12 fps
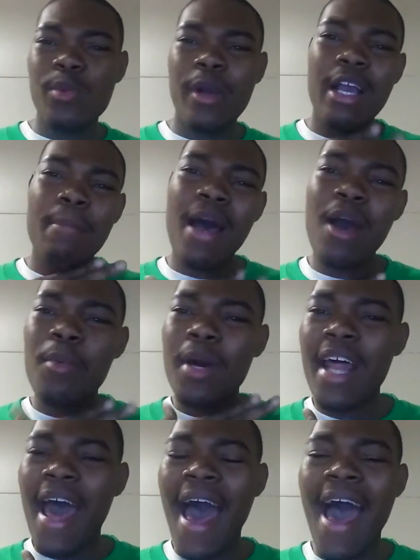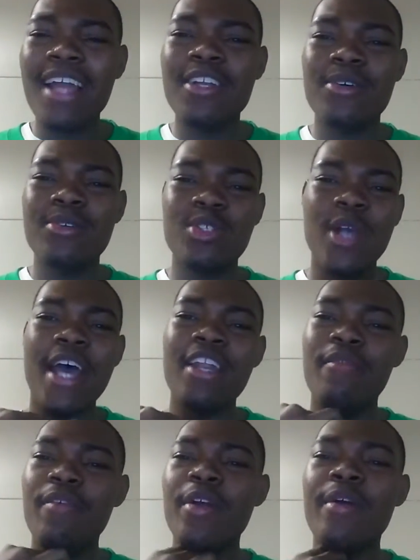worried about what I do, trying
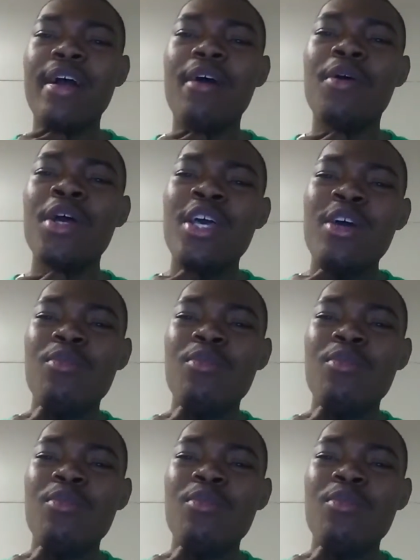to figure out